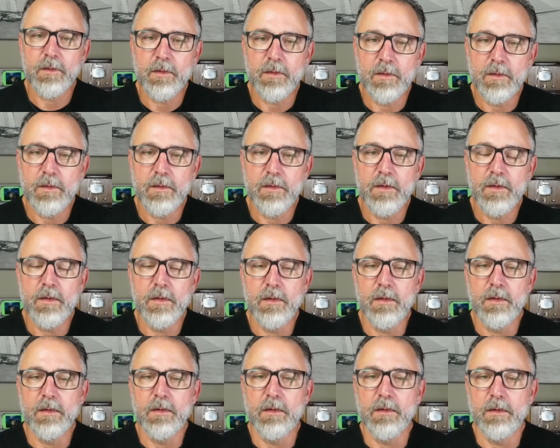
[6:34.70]

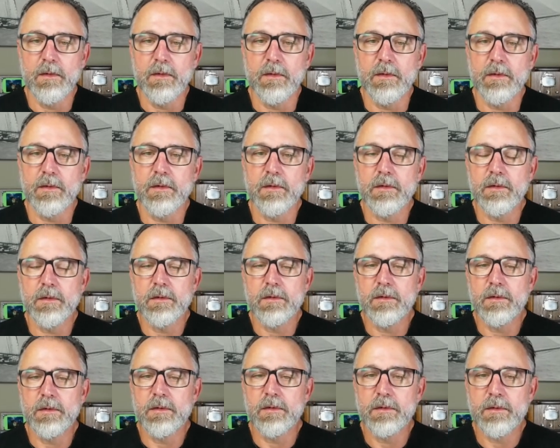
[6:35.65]

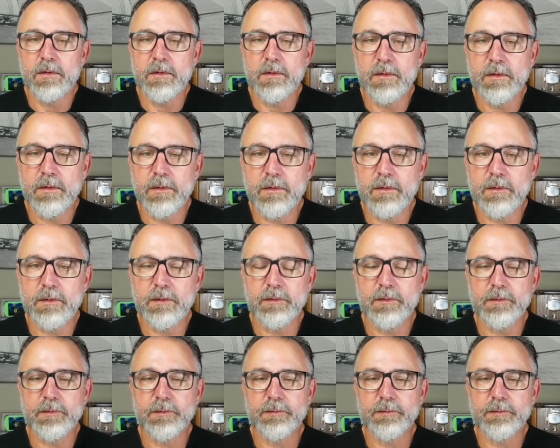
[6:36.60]
(not speaking)